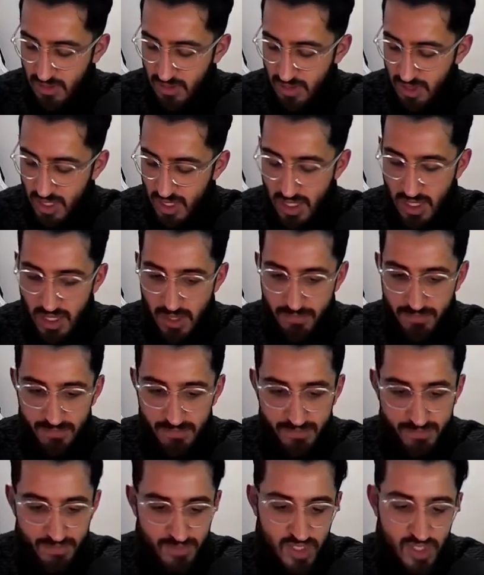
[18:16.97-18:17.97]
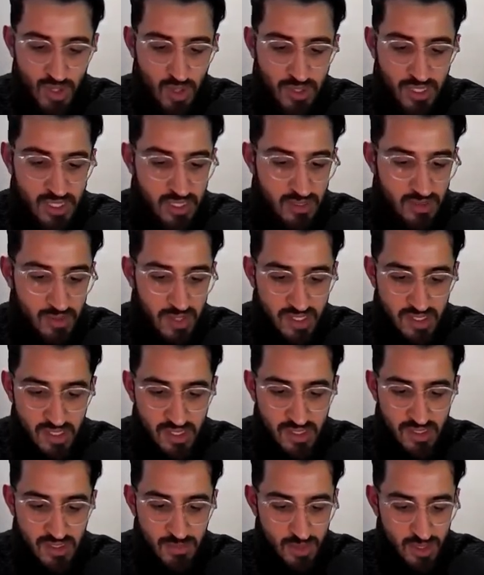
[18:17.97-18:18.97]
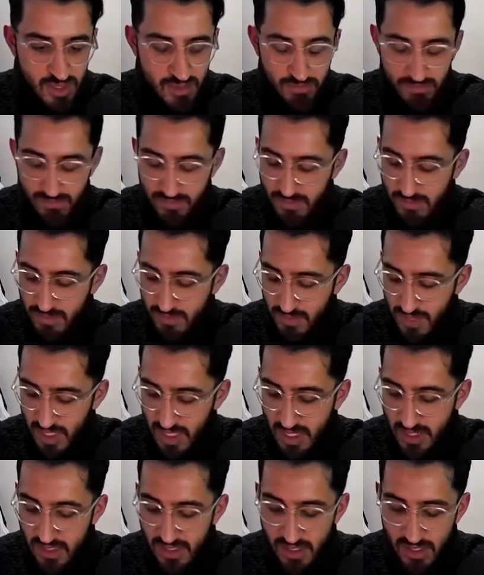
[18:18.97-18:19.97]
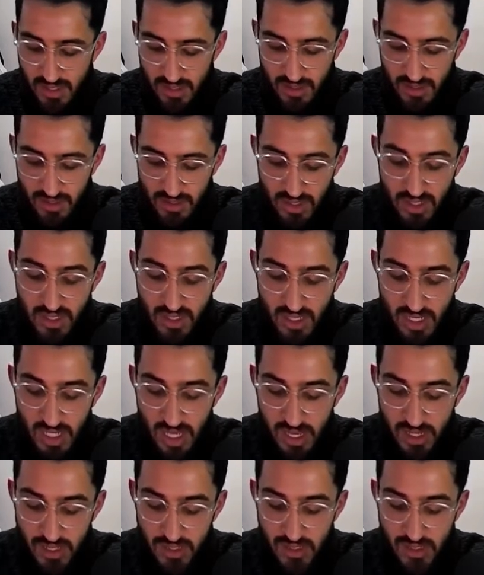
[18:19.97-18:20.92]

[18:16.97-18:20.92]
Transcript: Um, sorry, Great Tusk, but kind of suck. You're just an E X.